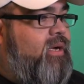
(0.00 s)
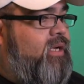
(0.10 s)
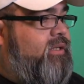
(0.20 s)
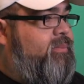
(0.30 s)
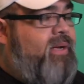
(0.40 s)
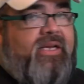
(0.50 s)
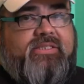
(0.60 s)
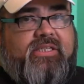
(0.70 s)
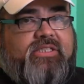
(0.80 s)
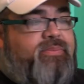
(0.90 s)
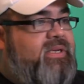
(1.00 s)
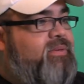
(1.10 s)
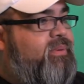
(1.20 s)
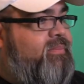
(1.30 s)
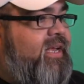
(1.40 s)
the policy that's been
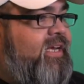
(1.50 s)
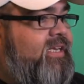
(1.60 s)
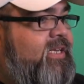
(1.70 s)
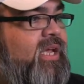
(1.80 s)
implemented,